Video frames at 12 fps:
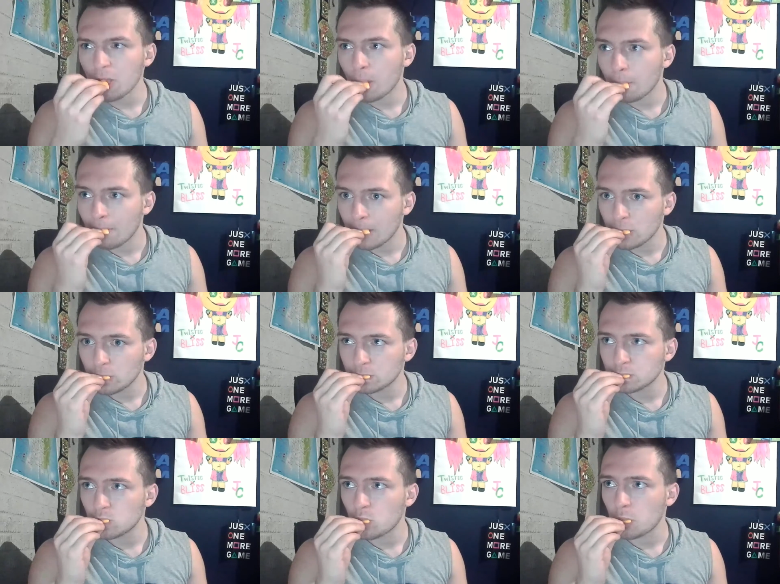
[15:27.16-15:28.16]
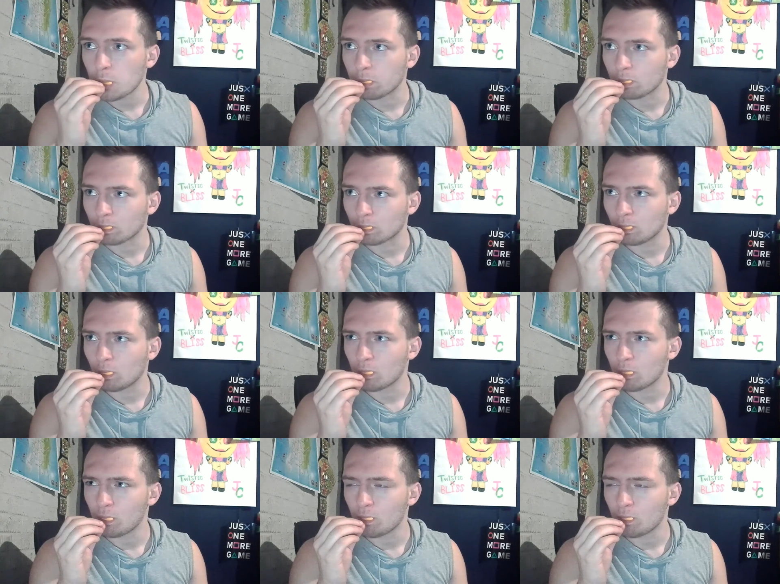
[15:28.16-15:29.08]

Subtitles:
Nobody speaks.